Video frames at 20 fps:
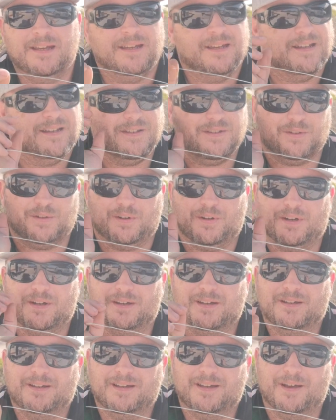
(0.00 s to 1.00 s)
sort of
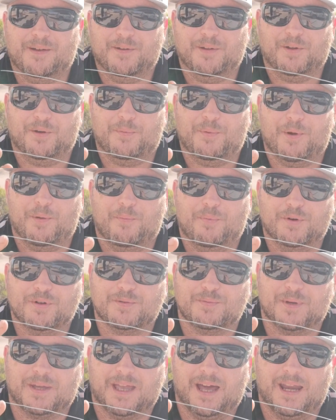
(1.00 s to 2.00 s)
a little bit of bush
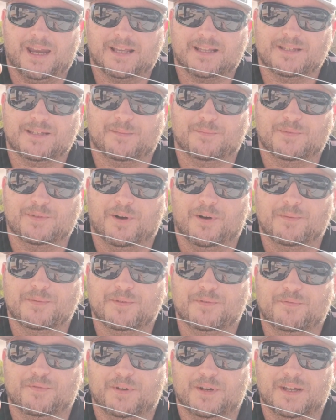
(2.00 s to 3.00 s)
mechanics sometimes
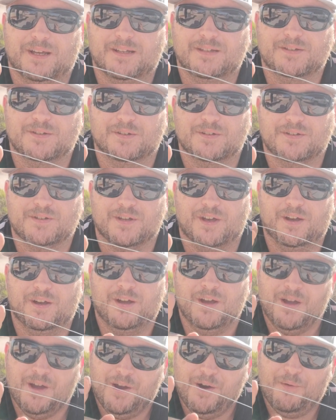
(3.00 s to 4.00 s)
if we need to. So
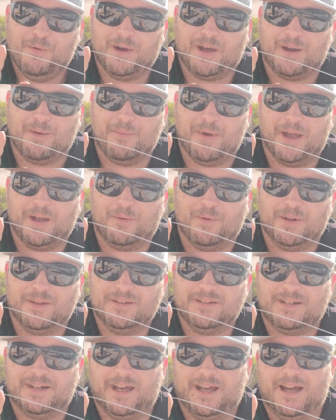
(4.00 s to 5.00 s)
we're going to make one
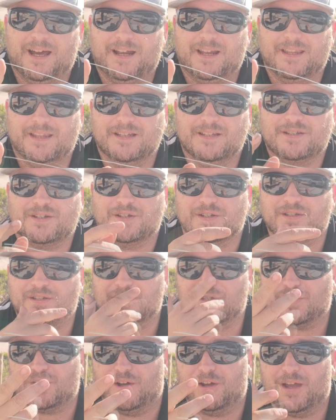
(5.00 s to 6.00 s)
today out of this just to
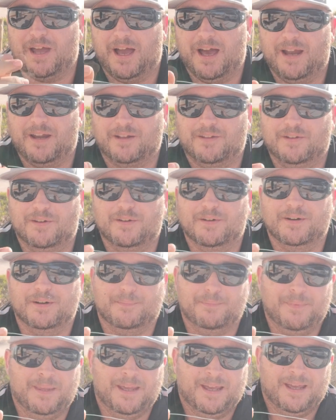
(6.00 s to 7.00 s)
show you how to do it.
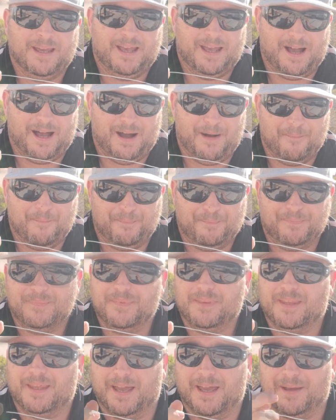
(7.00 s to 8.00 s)

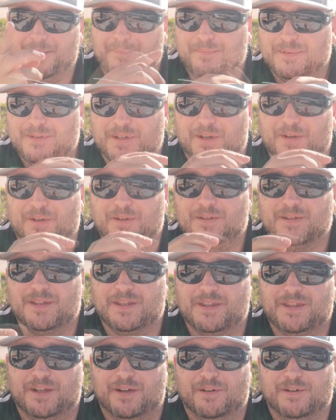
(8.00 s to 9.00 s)
Yeah, so the
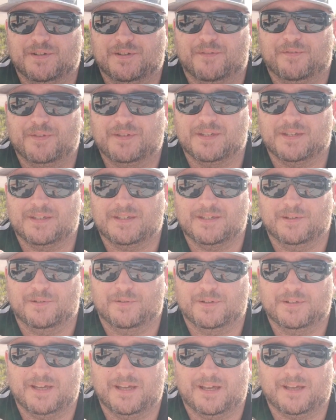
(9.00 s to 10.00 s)
theory is obviously still
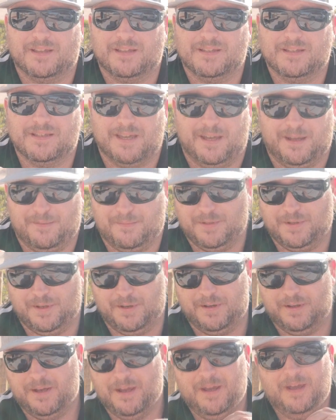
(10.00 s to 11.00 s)
exactly the same. So
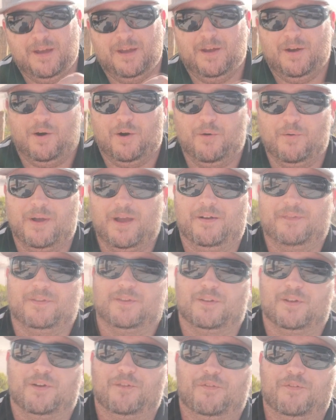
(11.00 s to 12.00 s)
all we have to
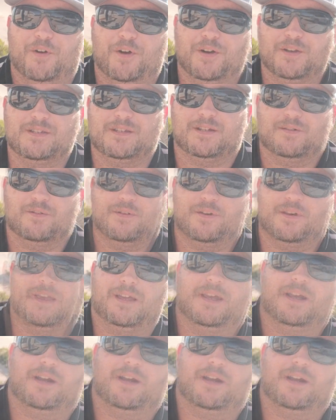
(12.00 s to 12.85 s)
do first in order to kick